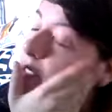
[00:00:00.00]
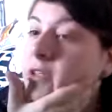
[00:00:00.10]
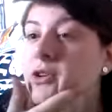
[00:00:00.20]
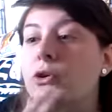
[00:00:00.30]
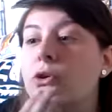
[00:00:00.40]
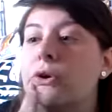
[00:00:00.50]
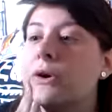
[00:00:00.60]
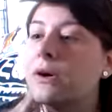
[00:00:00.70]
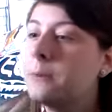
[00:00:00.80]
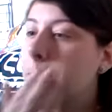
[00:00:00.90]
your
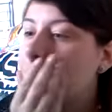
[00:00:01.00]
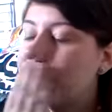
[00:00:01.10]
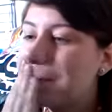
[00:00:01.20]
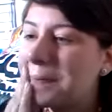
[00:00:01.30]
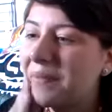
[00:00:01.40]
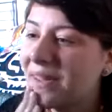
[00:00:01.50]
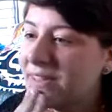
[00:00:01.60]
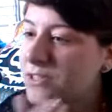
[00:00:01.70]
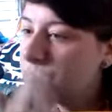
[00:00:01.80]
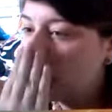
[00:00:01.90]

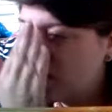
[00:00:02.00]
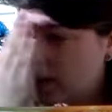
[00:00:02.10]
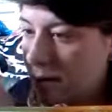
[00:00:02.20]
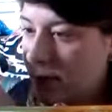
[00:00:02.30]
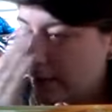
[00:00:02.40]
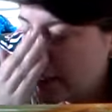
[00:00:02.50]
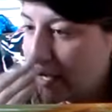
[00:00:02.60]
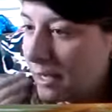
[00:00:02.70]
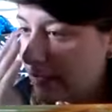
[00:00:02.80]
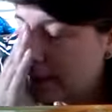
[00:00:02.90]
jawline
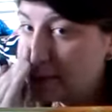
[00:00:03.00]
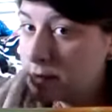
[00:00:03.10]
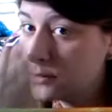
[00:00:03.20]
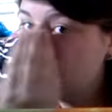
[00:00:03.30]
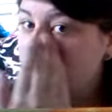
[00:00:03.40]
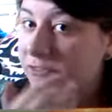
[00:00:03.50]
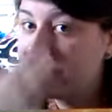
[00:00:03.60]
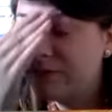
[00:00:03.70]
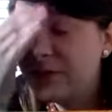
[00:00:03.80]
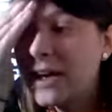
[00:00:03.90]
and your
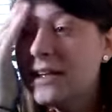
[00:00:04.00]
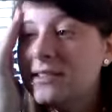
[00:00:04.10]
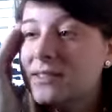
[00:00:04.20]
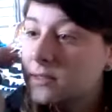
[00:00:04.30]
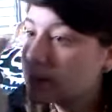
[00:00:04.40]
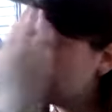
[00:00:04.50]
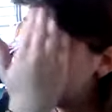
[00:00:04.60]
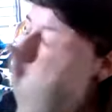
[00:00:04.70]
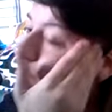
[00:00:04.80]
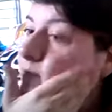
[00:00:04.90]
face.
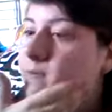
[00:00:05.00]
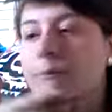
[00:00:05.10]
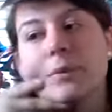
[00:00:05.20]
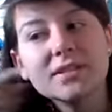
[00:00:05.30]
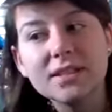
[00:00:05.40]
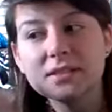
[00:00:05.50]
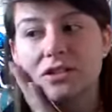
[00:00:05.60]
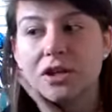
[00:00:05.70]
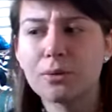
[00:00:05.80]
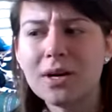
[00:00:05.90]
But since
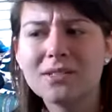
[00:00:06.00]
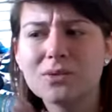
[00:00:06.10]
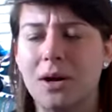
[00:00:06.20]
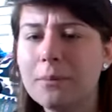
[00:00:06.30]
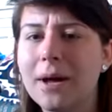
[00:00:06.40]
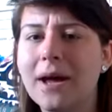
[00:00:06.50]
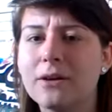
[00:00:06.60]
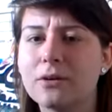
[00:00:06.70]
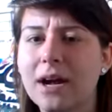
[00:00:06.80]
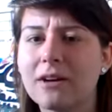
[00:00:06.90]
Snow White is quite a
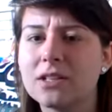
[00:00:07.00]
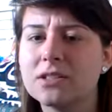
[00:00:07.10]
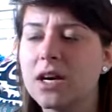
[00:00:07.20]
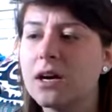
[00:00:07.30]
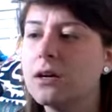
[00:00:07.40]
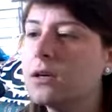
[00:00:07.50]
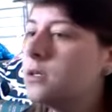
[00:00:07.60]
pale character,